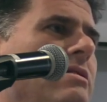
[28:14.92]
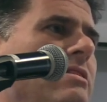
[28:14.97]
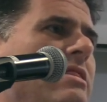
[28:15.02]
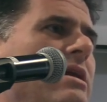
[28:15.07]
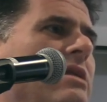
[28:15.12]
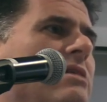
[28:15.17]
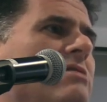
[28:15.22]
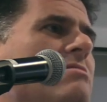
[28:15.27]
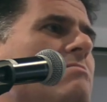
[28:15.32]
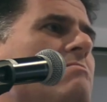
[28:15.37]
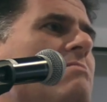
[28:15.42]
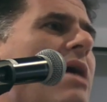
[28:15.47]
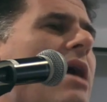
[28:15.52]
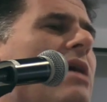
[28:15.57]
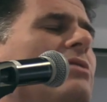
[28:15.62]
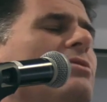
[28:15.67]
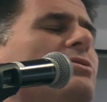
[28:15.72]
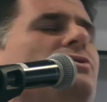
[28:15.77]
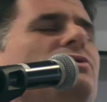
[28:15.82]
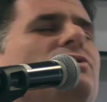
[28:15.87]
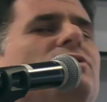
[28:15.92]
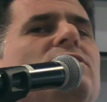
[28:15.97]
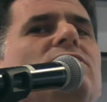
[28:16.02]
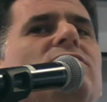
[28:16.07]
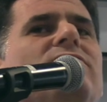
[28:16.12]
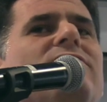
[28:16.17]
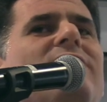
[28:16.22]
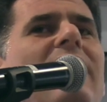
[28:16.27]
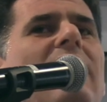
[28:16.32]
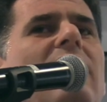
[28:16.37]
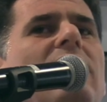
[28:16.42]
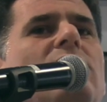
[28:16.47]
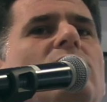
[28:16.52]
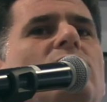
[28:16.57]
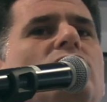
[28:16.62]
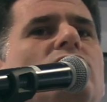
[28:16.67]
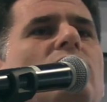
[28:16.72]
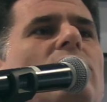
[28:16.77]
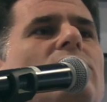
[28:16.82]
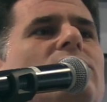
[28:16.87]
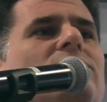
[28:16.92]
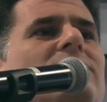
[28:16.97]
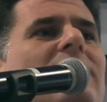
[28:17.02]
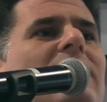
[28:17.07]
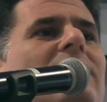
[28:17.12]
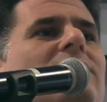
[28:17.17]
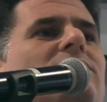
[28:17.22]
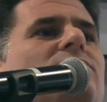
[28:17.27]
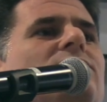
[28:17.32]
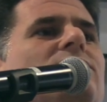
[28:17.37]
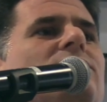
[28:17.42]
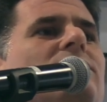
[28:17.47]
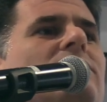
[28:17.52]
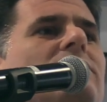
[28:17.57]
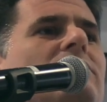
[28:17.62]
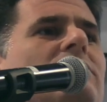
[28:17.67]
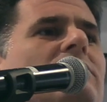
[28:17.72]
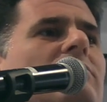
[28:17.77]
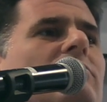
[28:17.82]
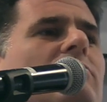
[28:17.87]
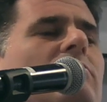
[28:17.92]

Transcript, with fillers: that a democracy's values are tested